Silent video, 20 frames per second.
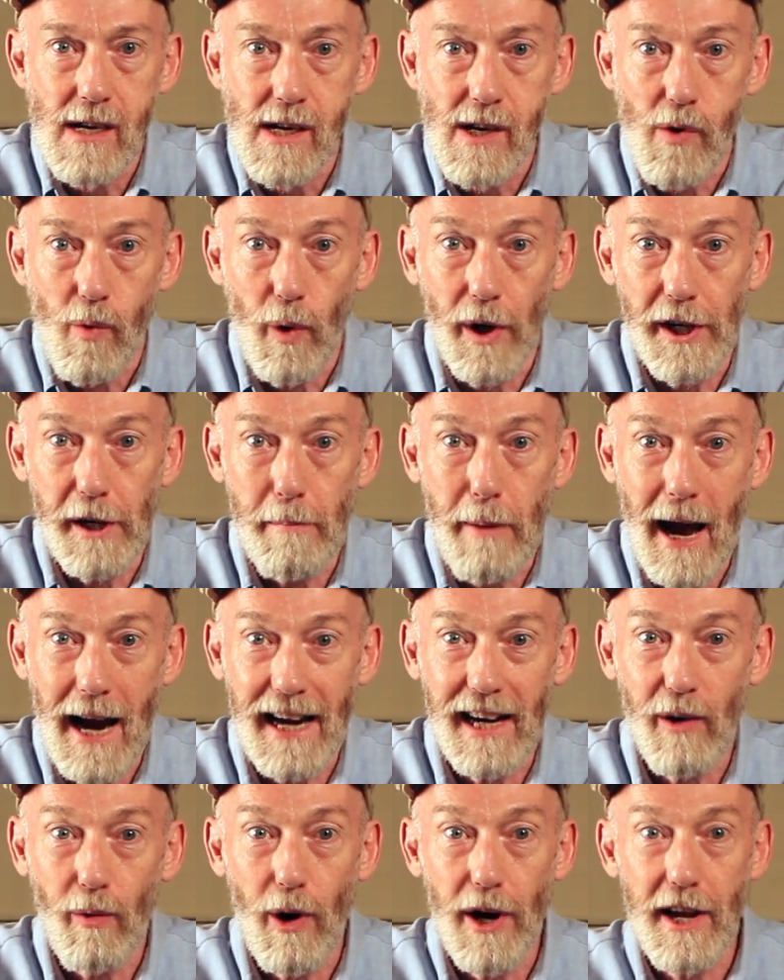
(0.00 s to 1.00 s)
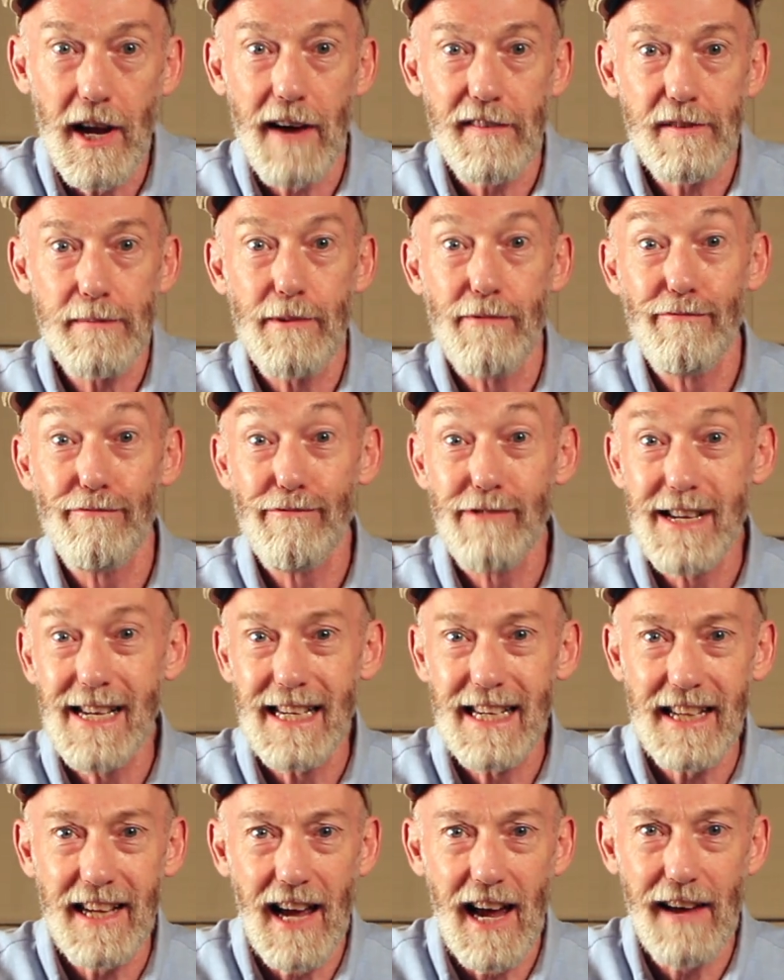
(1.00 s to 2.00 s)
When you're packing away, you have to be
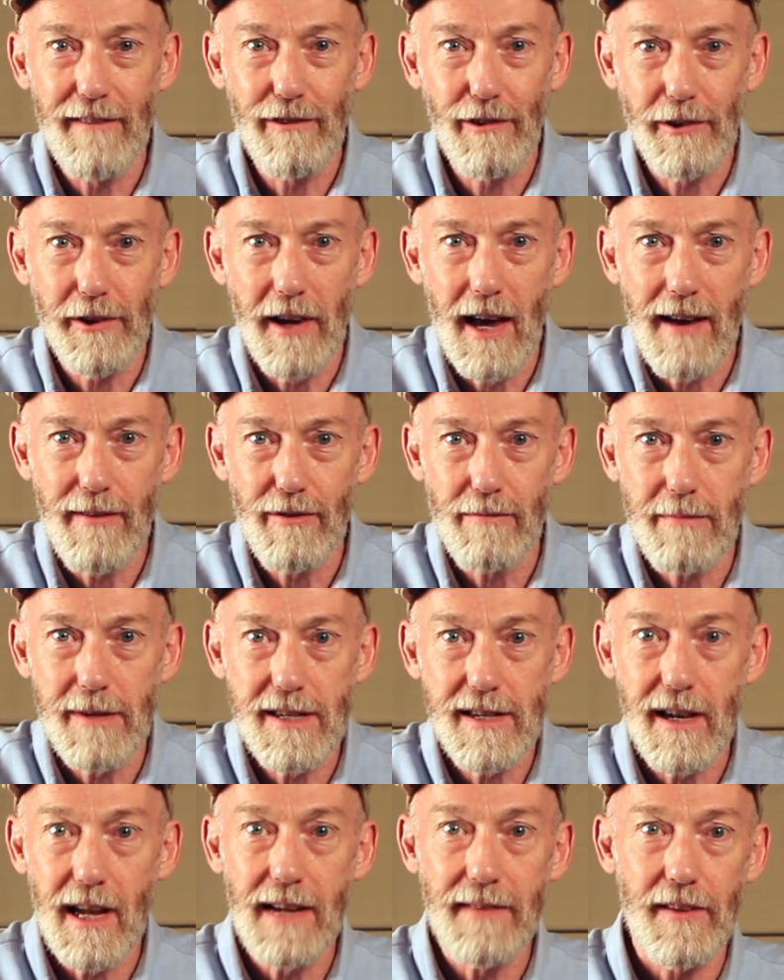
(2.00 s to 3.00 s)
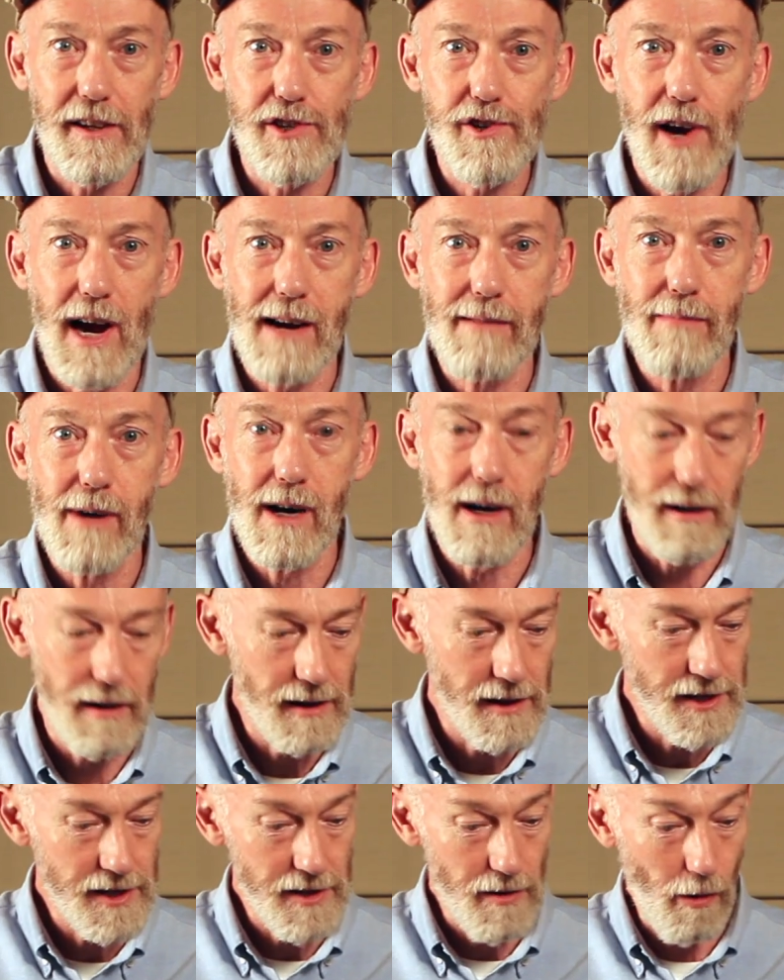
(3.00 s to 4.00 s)
really careful you haven't mislaid the track
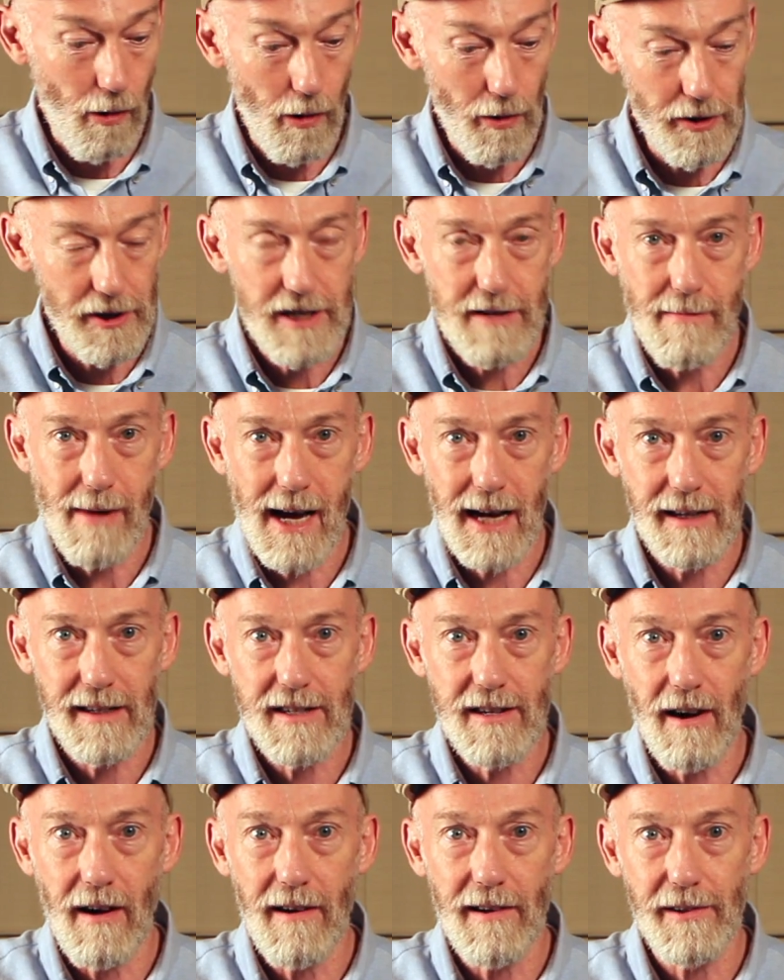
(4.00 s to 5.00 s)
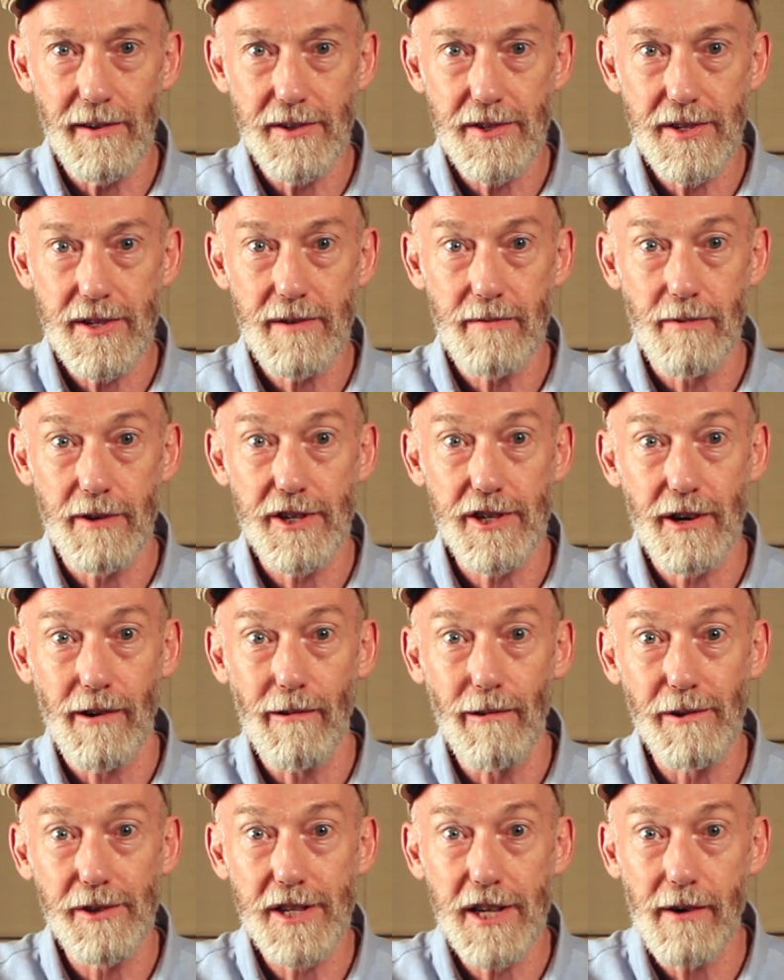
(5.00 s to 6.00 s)
markers or the demand tiles, which are
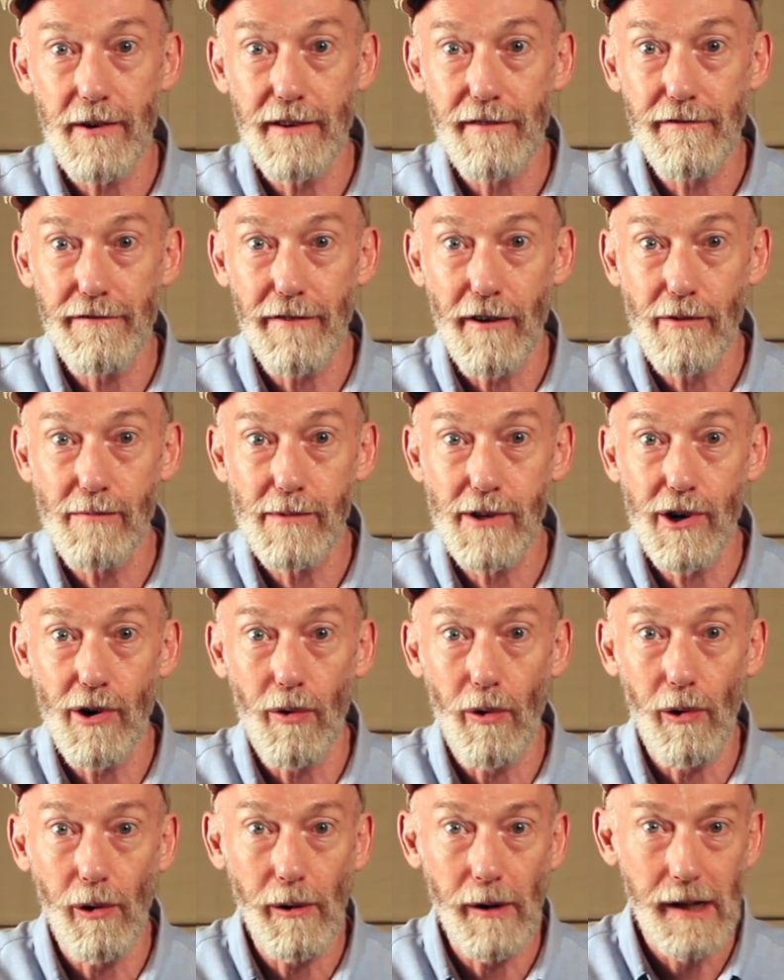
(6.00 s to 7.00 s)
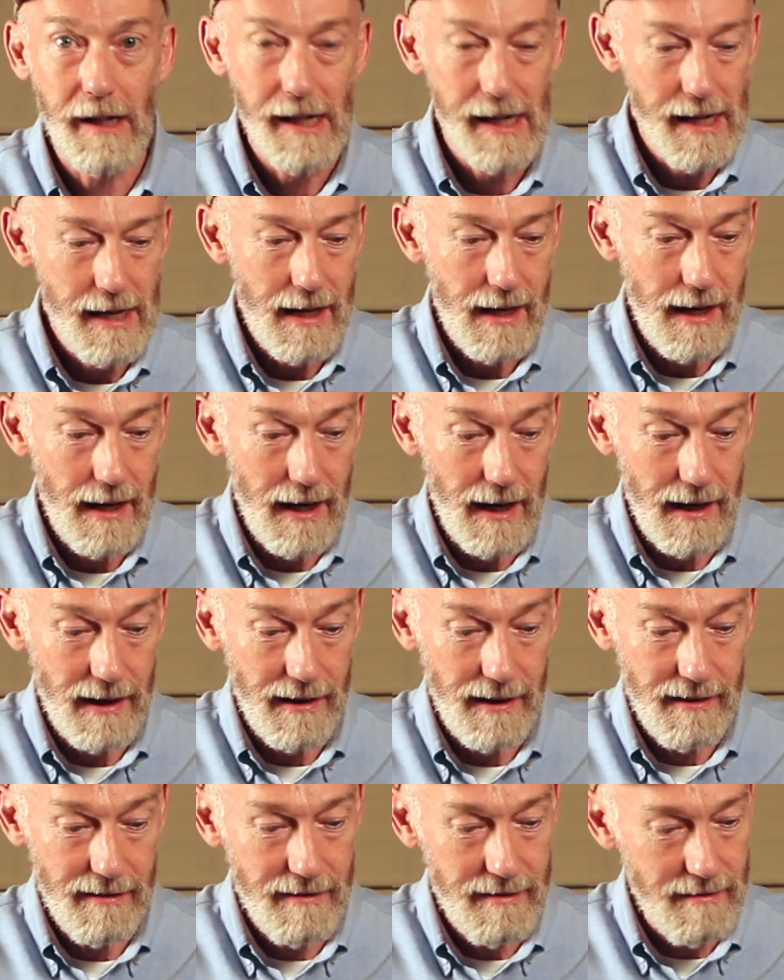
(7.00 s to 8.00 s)
also in foam core, and
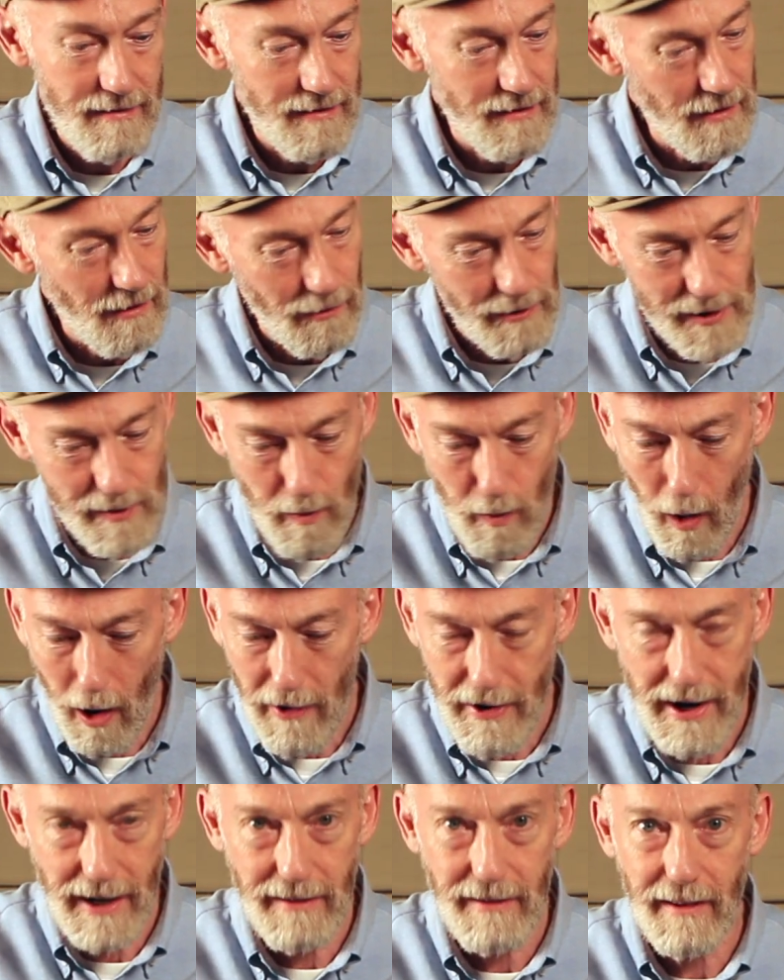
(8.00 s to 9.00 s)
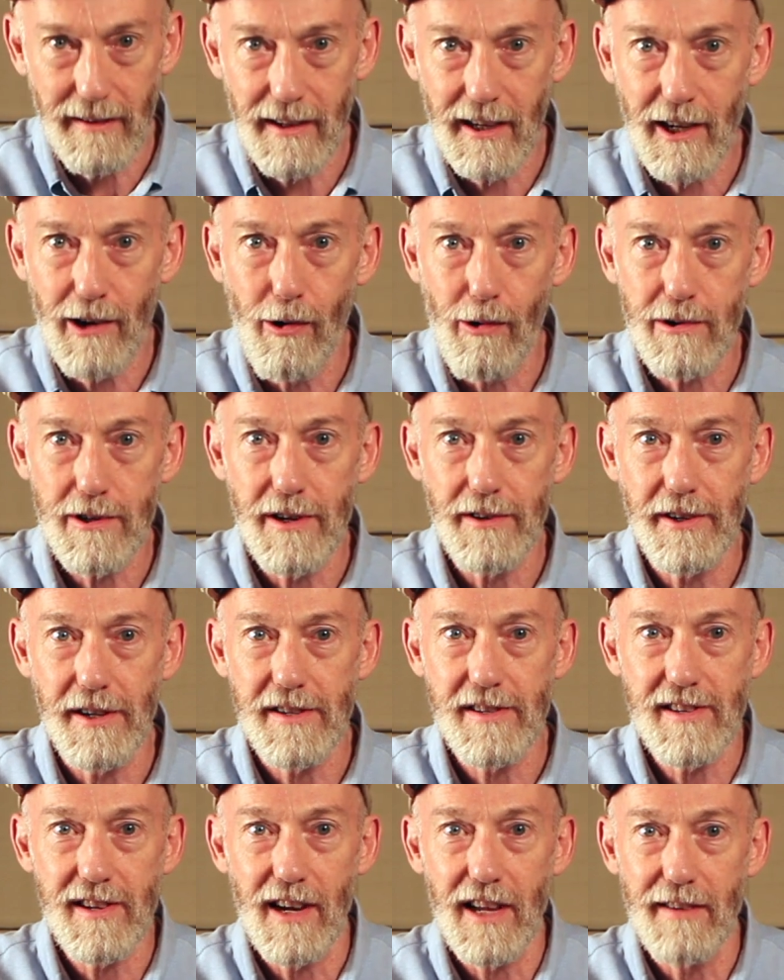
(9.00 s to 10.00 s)
you're always worrying that they're caught on your
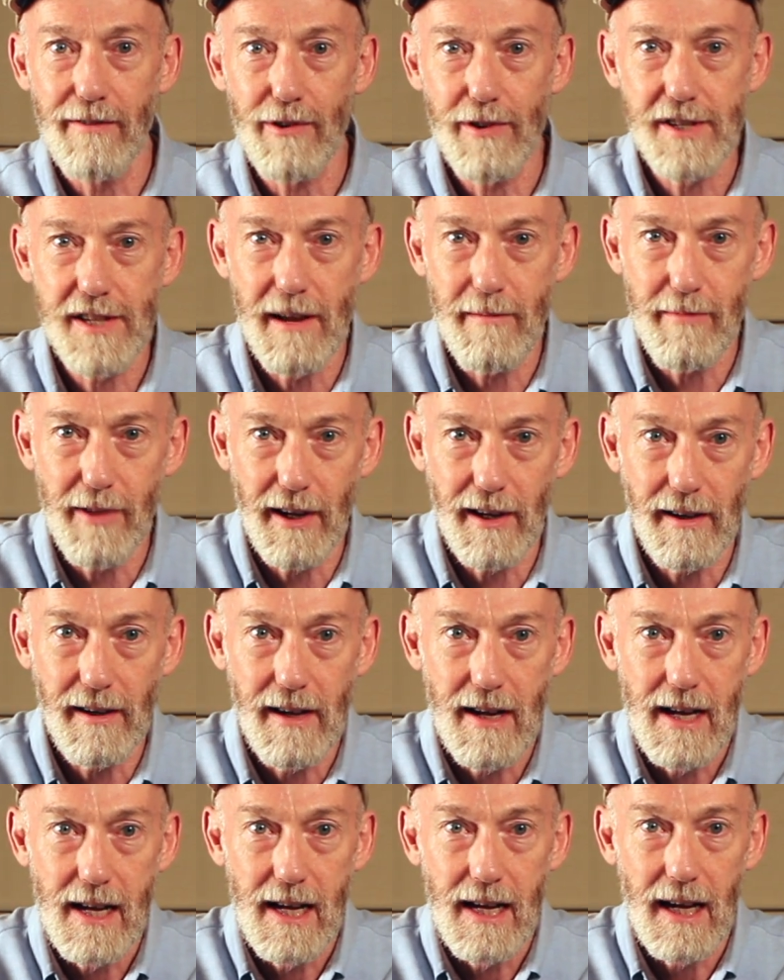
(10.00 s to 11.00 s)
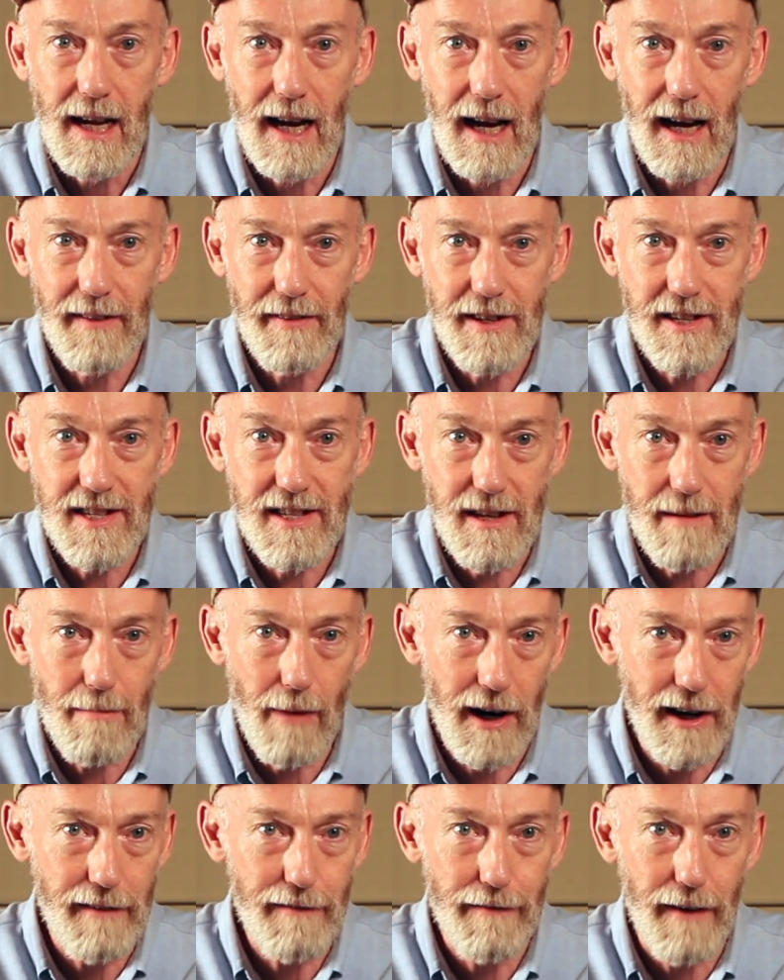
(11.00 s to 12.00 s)
sleeve or something. This is a
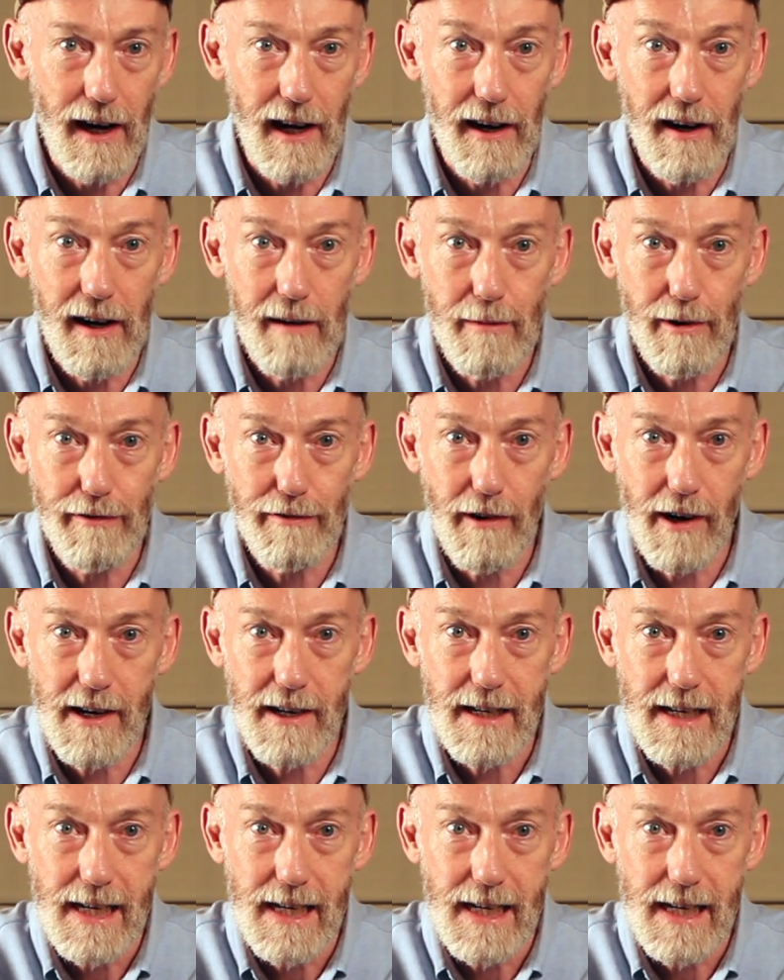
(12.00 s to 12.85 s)
minor failure, I'm afraid.